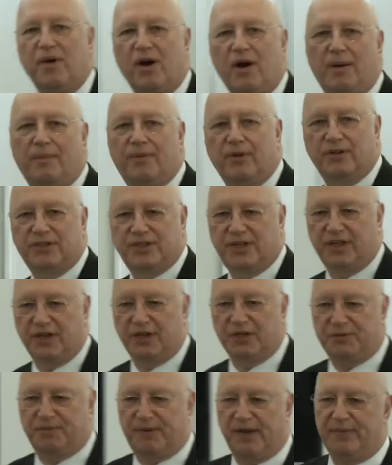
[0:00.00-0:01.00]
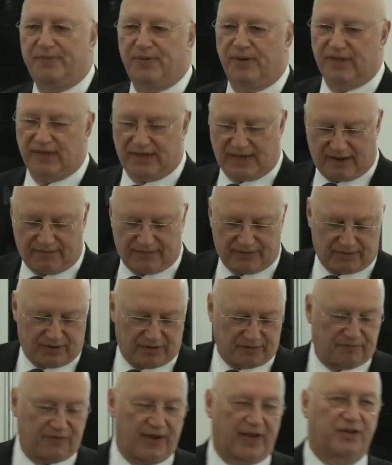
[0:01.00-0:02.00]
marble to those people that have their
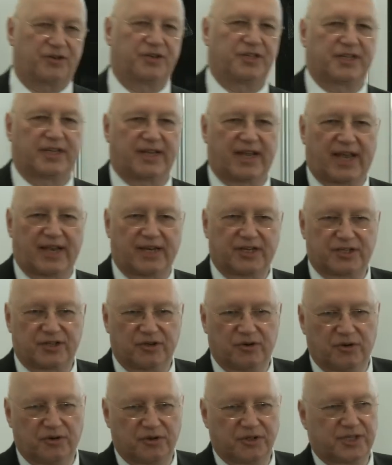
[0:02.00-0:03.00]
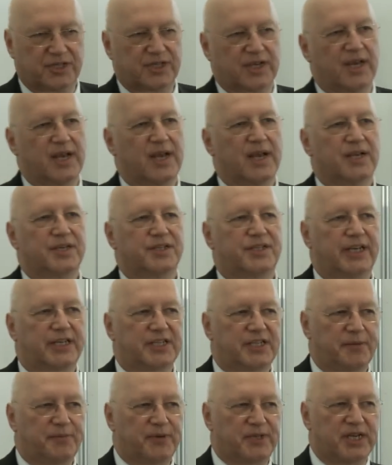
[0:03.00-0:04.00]
own factories and gang saws.
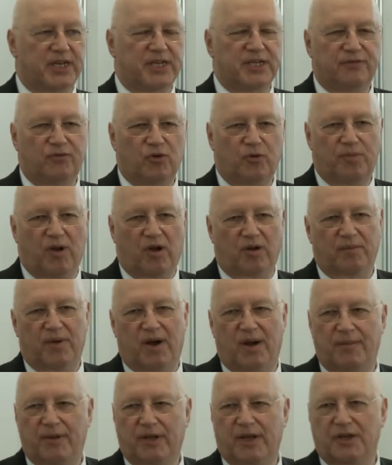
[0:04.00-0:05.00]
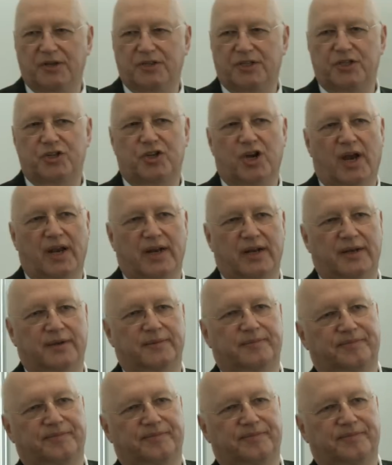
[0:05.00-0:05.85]
60% of all block marble goes to China.